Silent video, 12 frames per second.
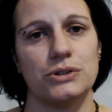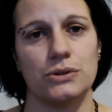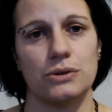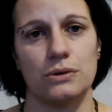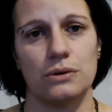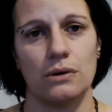
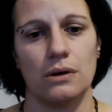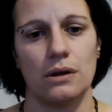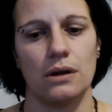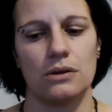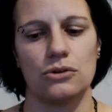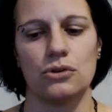you
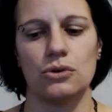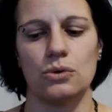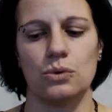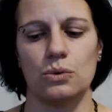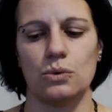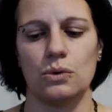
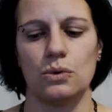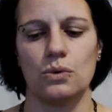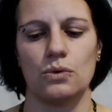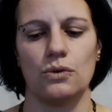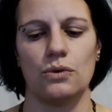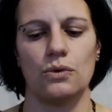to
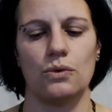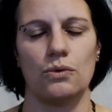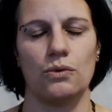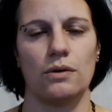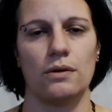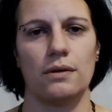
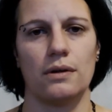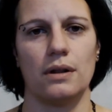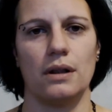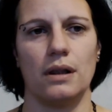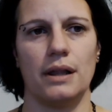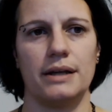
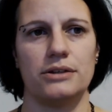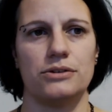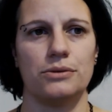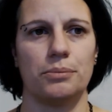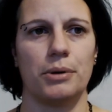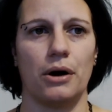let your
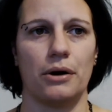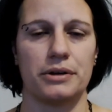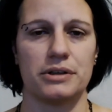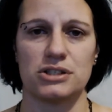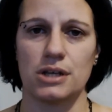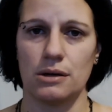partner
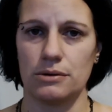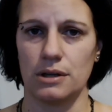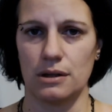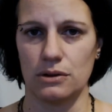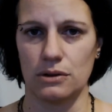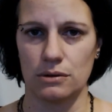shout
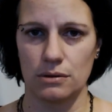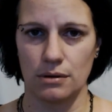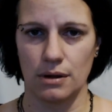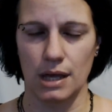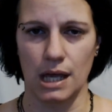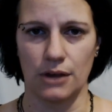at you
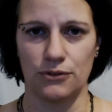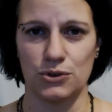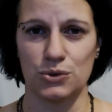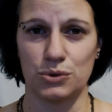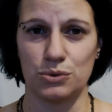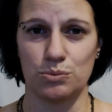if you
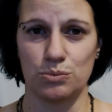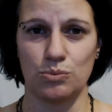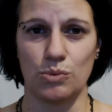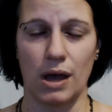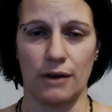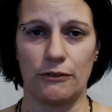
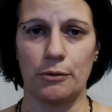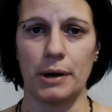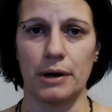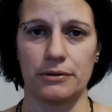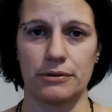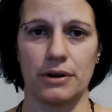have a
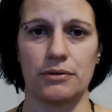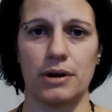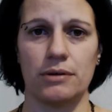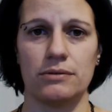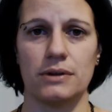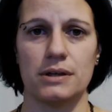boundary
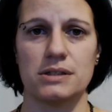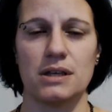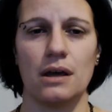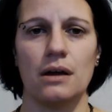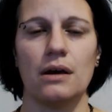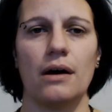around this,
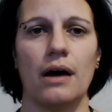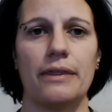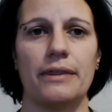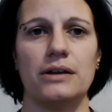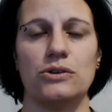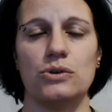and
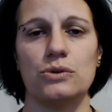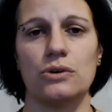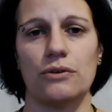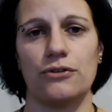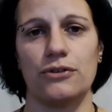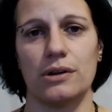then you
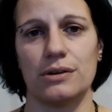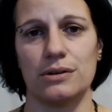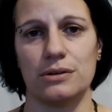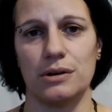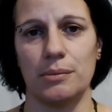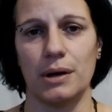don't feel
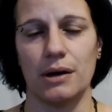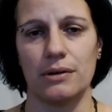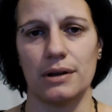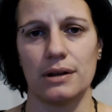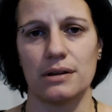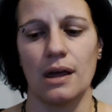good about
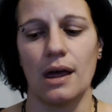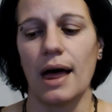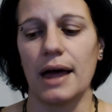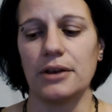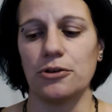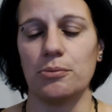it
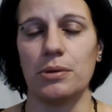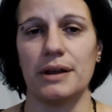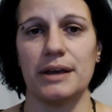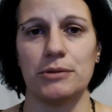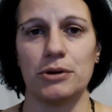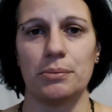and you
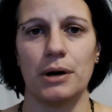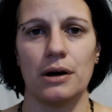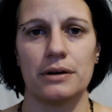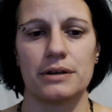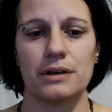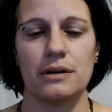blame your
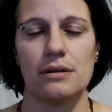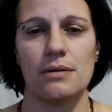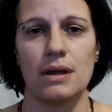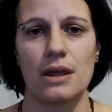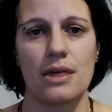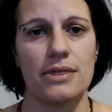partner.
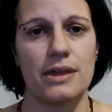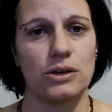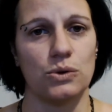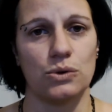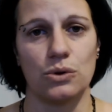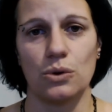Then
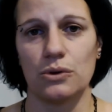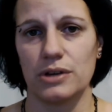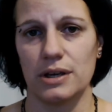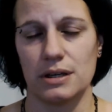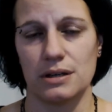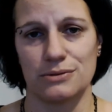you're not
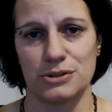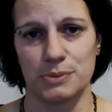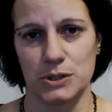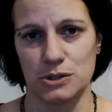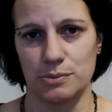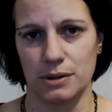taking
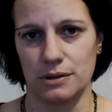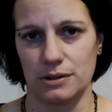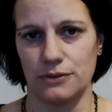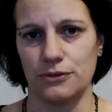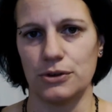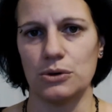responsibility
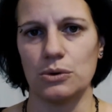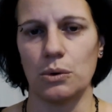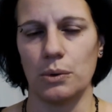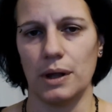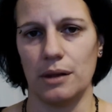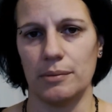for your
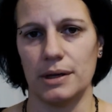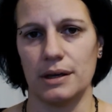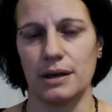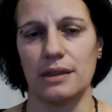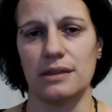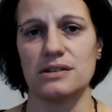
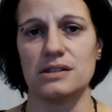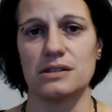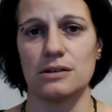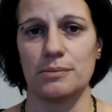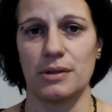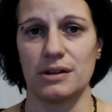well-being, and this is
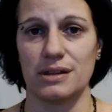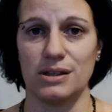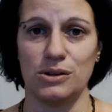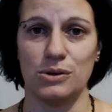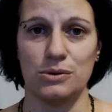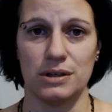something that
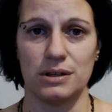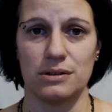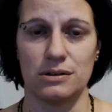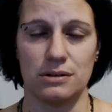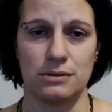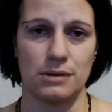you need to
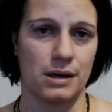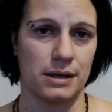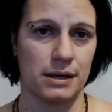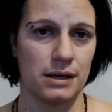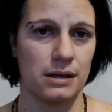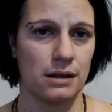do, and
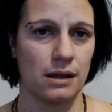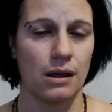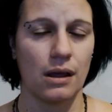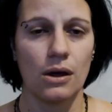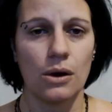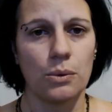he
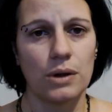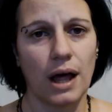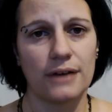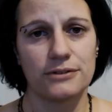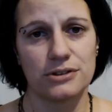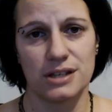will
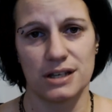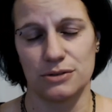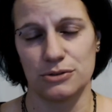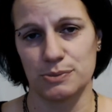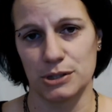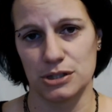have to take
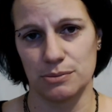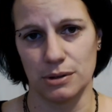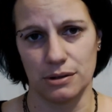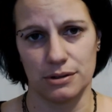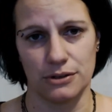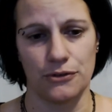
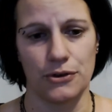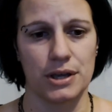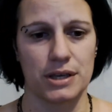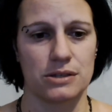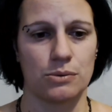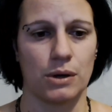responsibility for
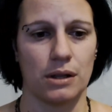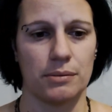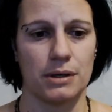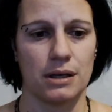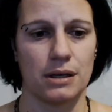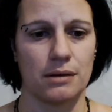his
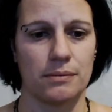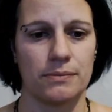well-being.